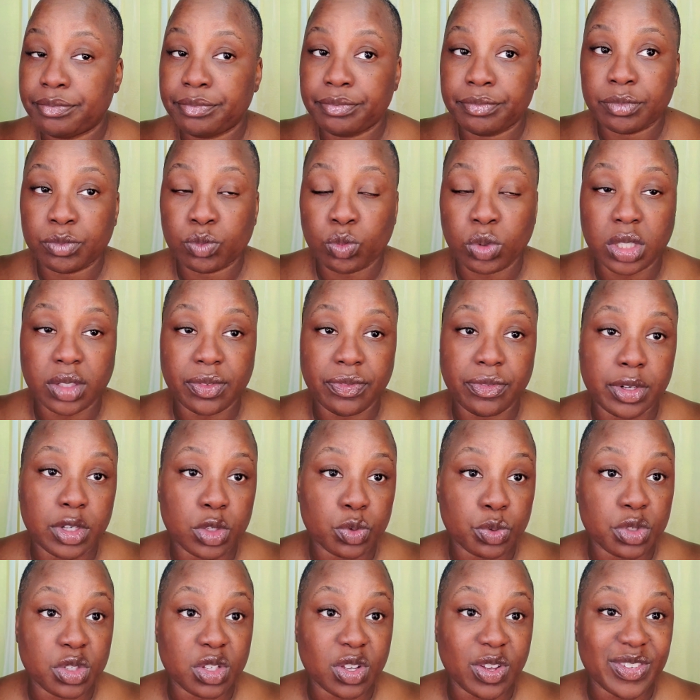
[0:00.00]
what the finished
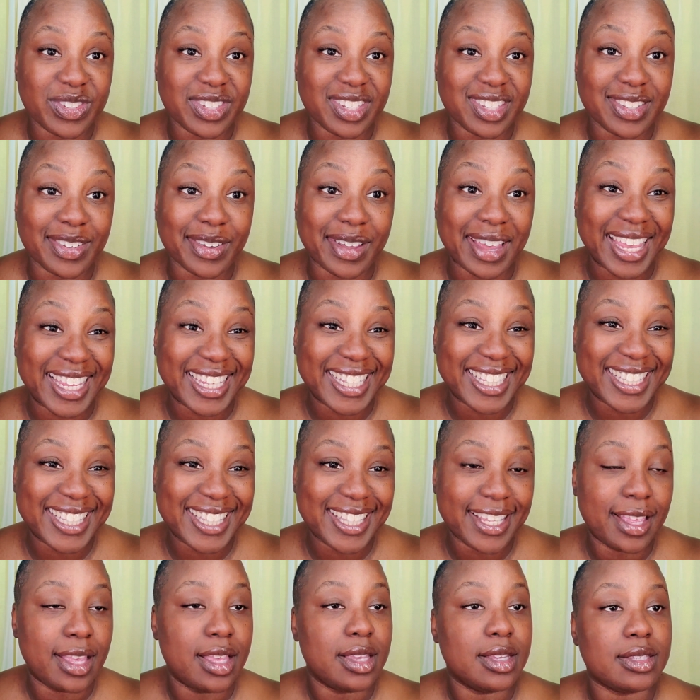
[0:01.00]
results is, okay?
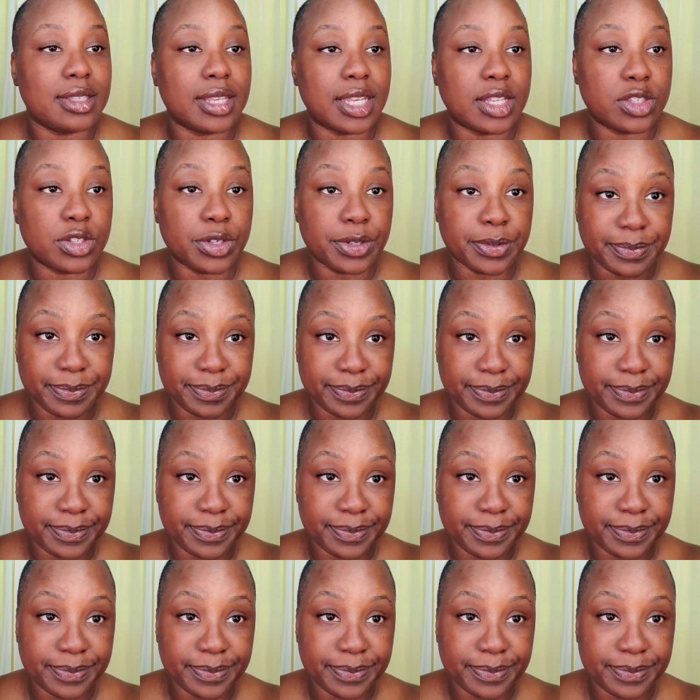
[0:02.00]
Stay tuned.